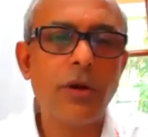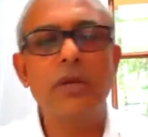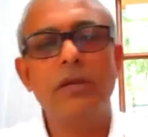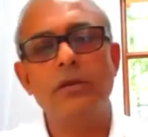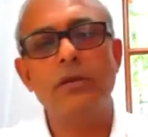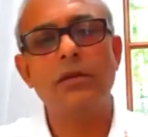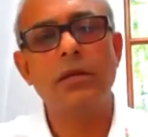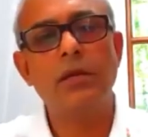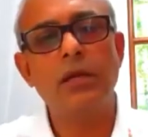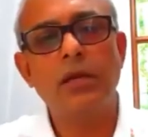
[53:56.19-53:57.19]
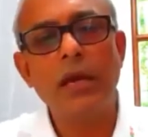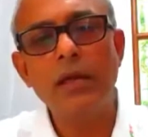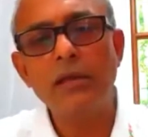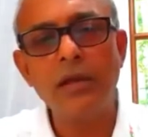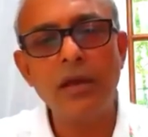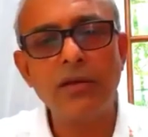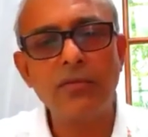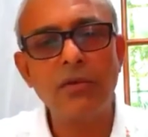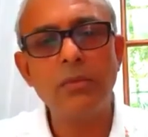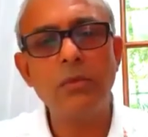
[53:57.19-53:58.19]
I mean, then it collects the data
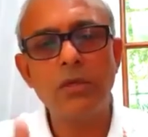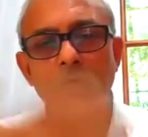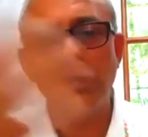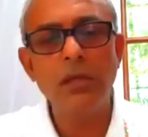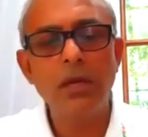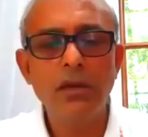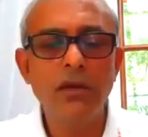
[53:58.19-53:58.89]
from the machine,